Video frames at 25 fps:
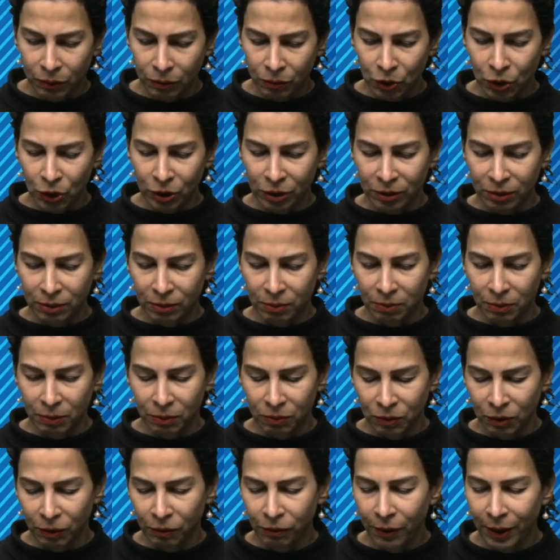just
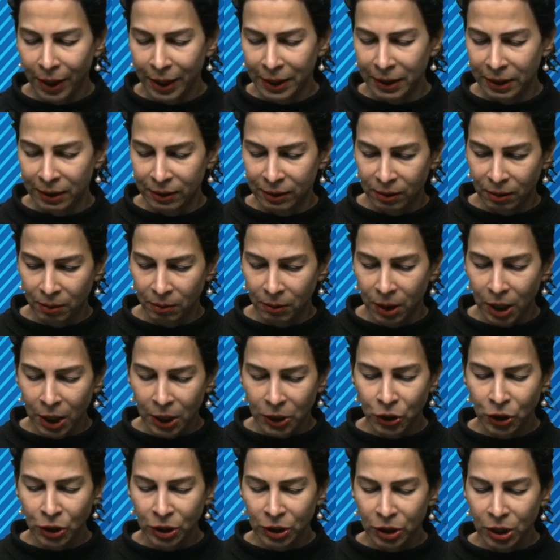defining some
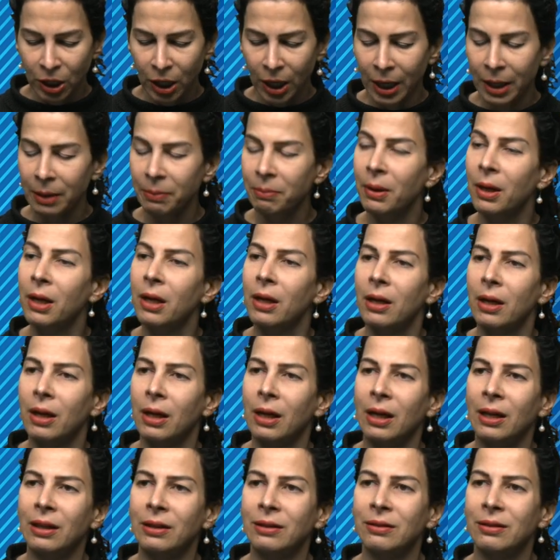logic type,
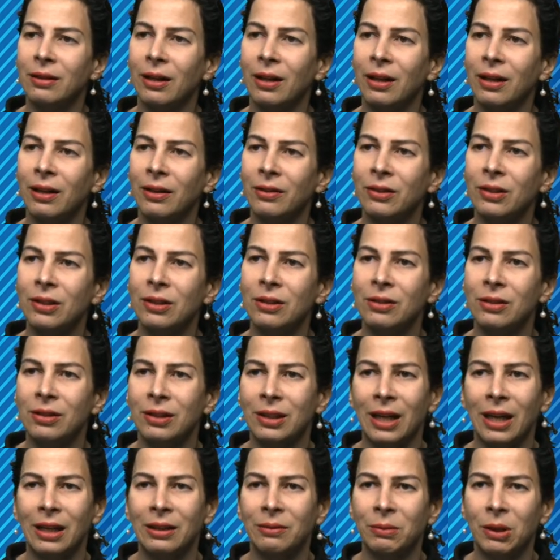and these
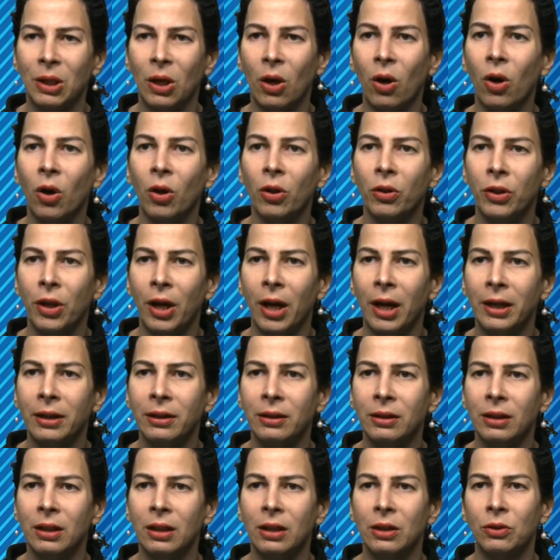can be all
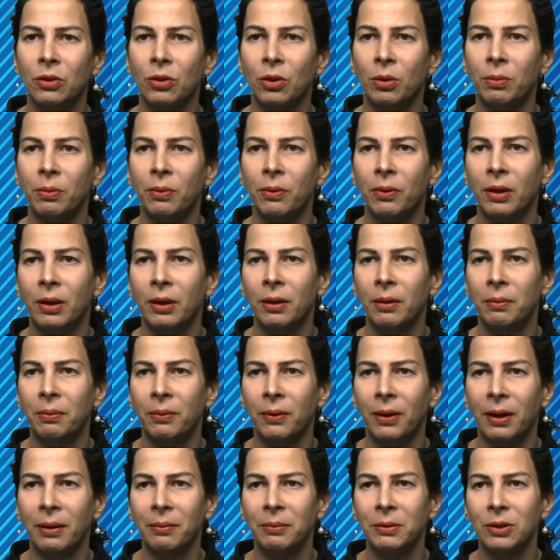done in your
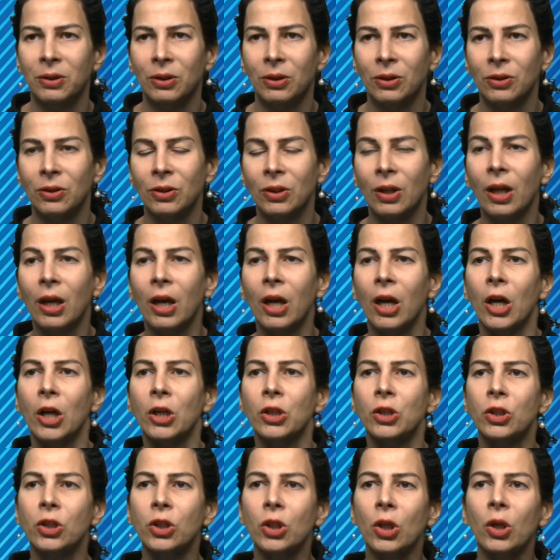parameters.
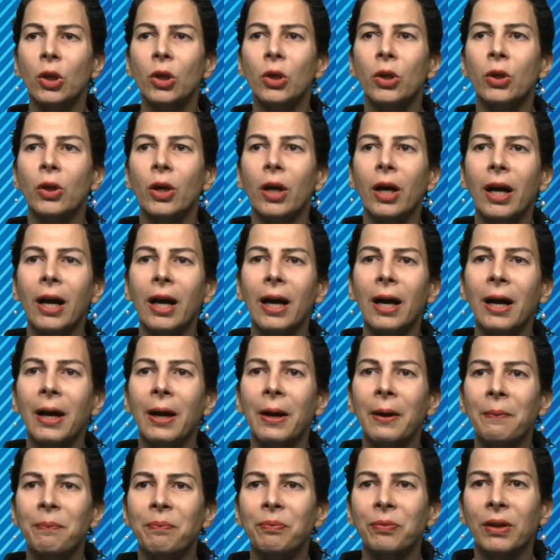So
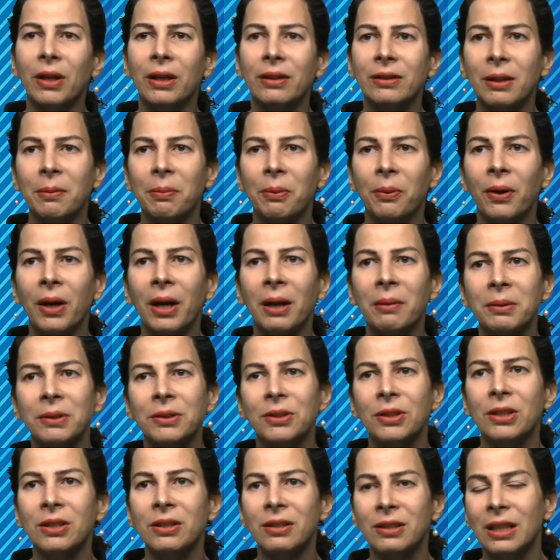the
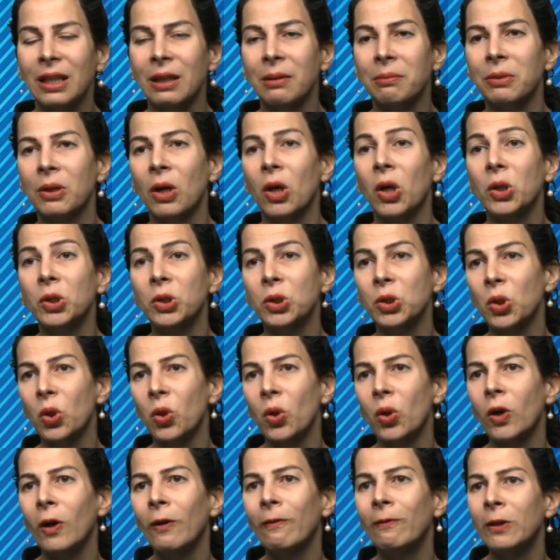parameters can be
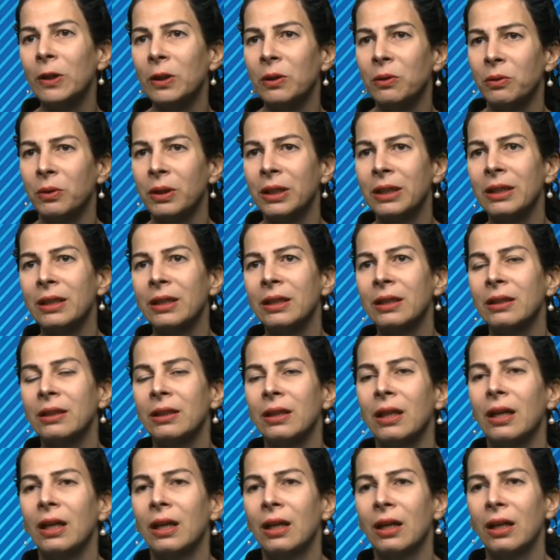also overridden